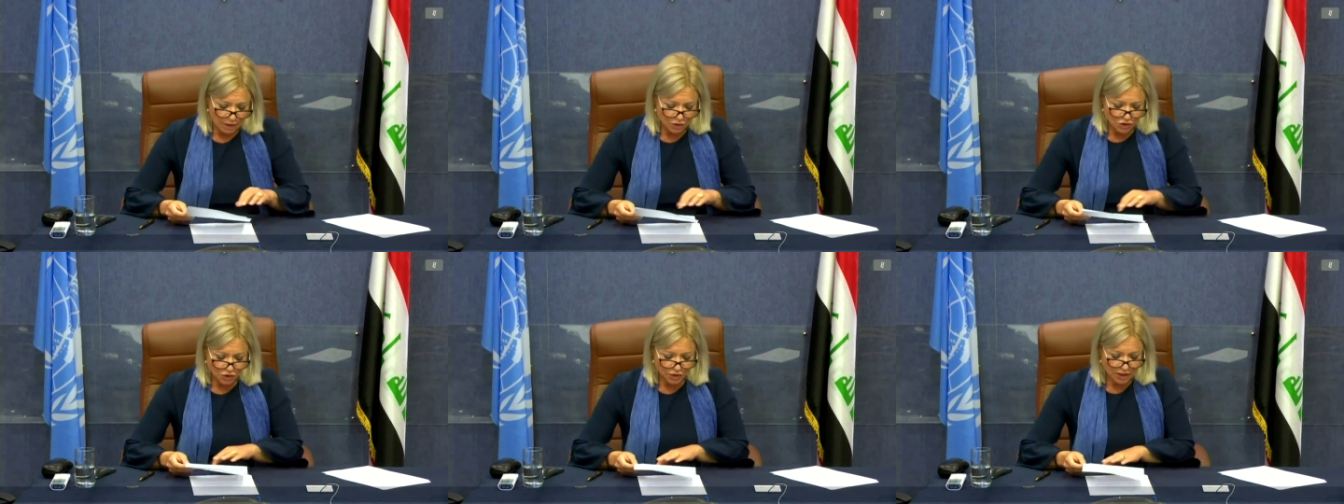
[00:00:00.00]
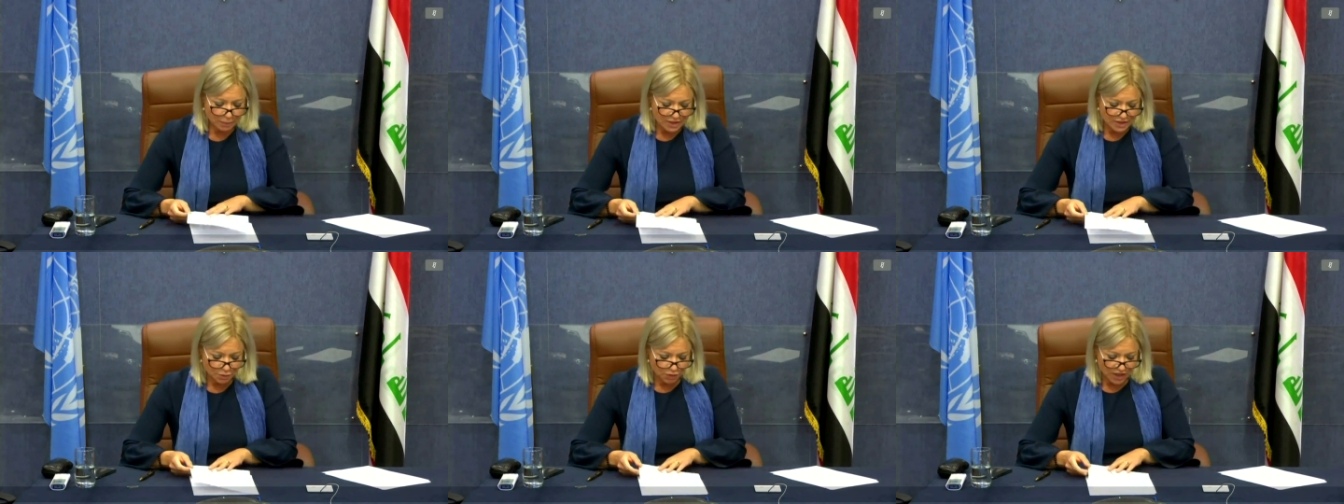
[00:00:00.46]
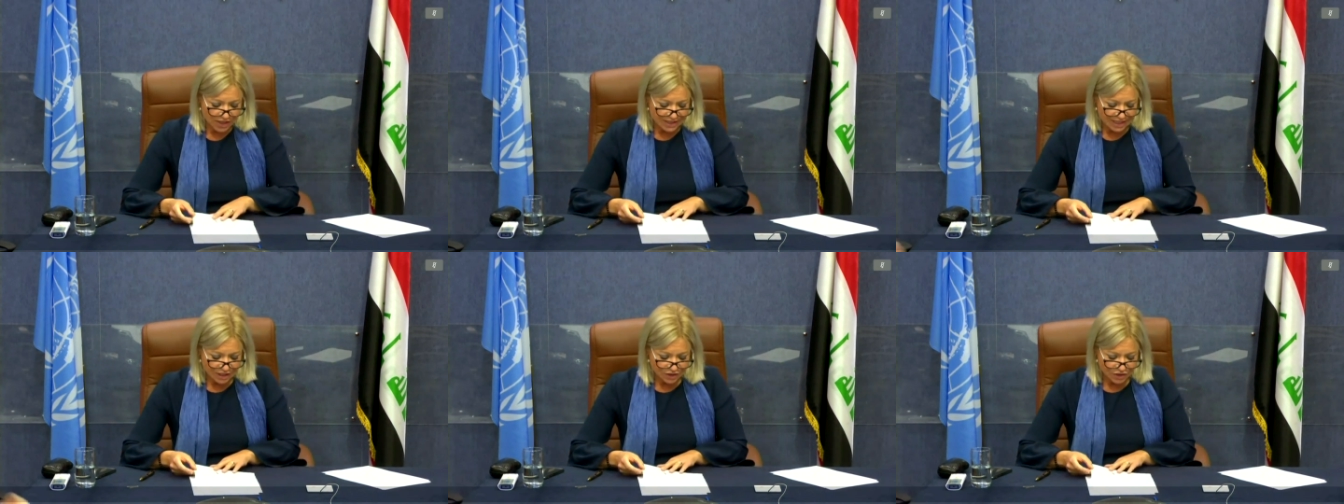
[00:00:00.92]
I'm now turning, Mr.
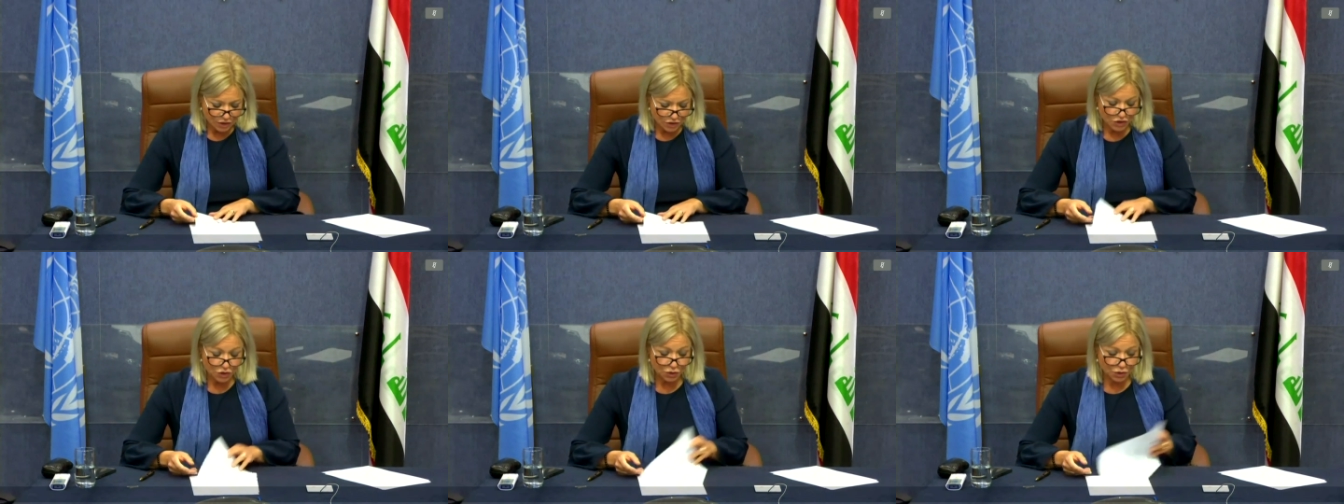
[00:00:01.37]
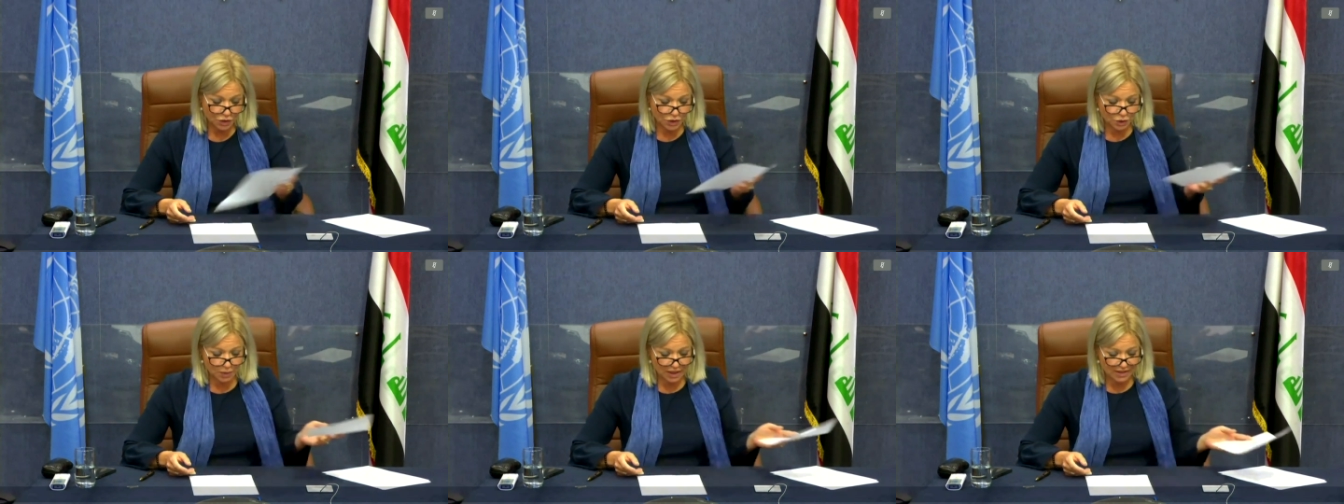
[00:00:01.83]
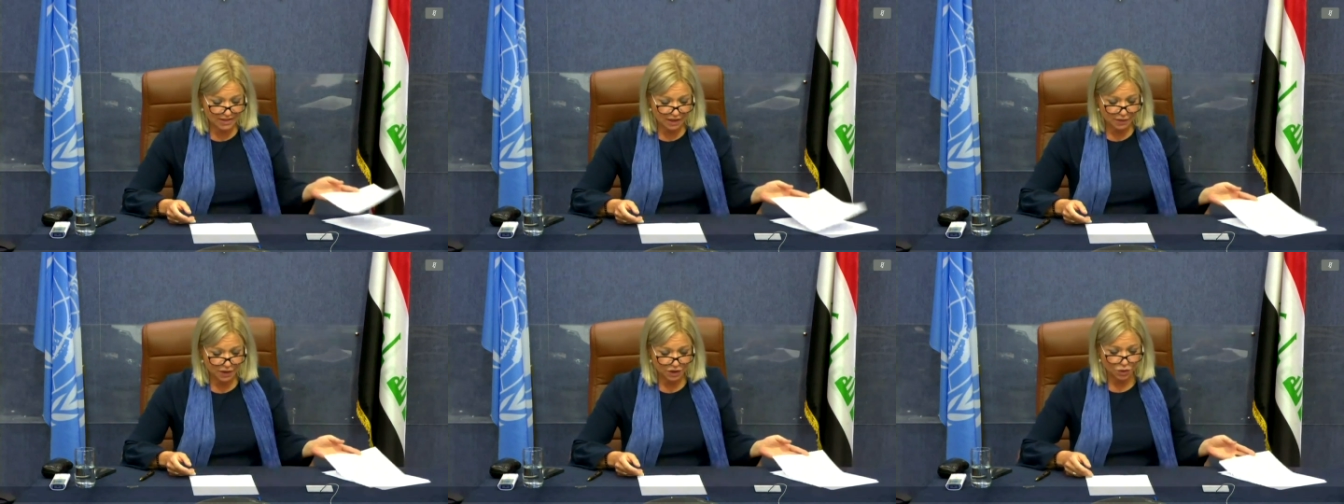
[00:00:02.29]
President, to
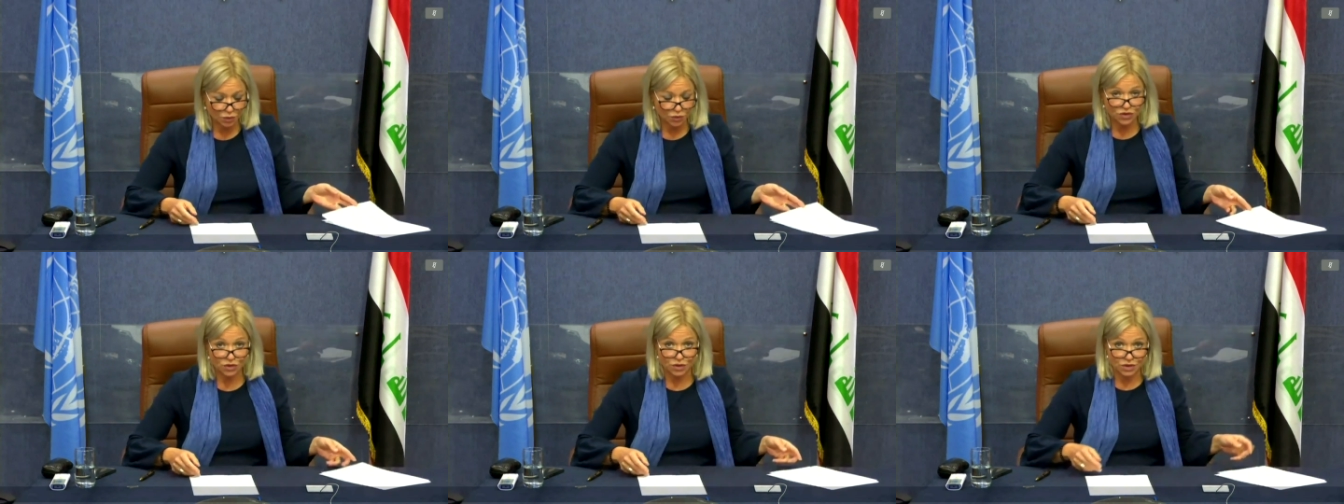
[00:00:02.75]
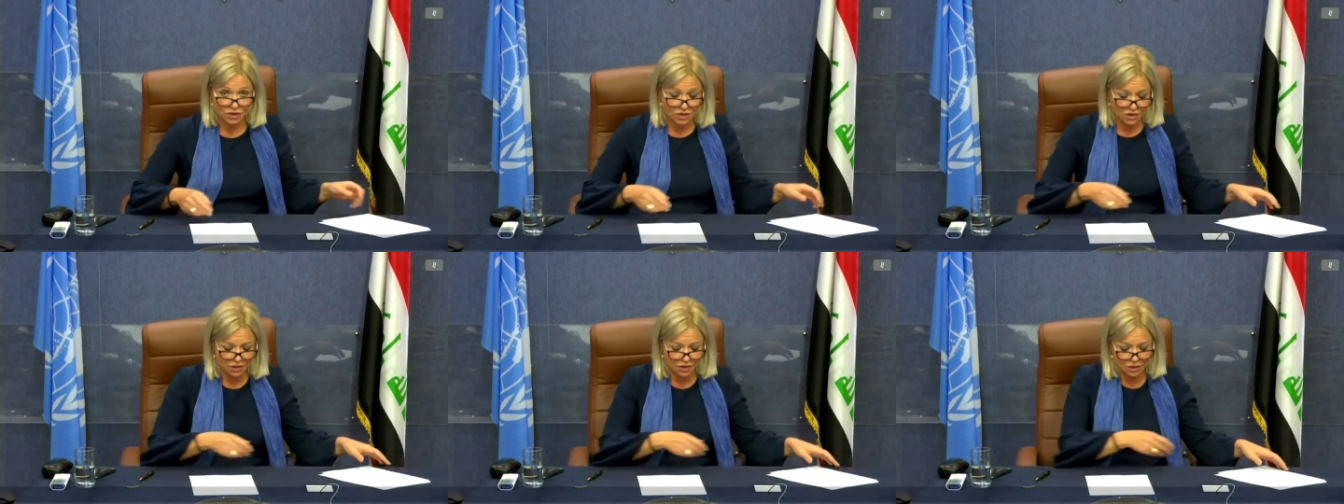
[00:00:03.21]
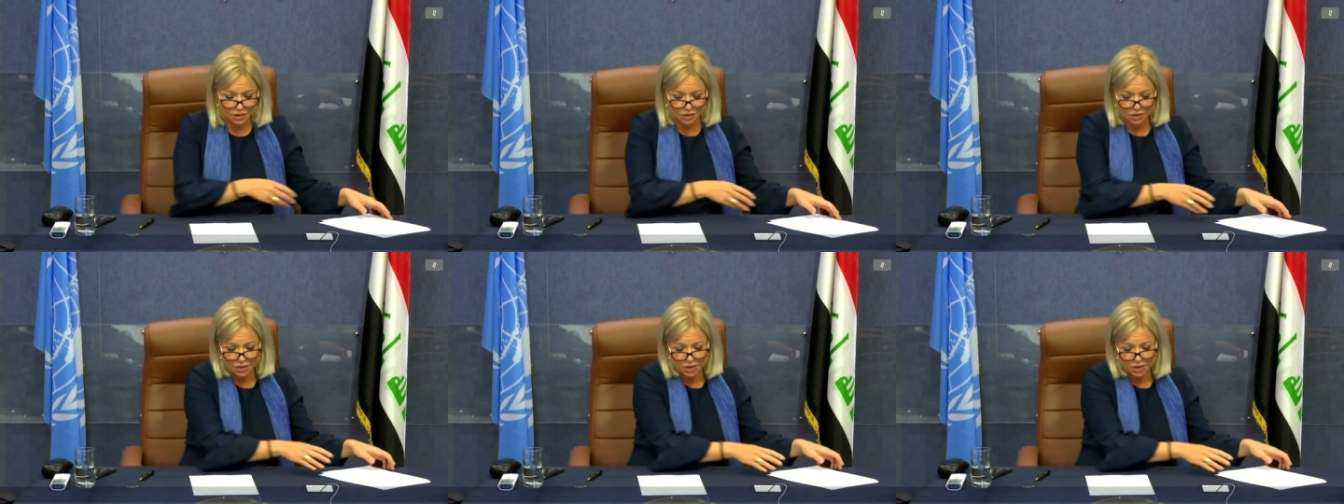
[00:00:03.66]
humanitarian concerns.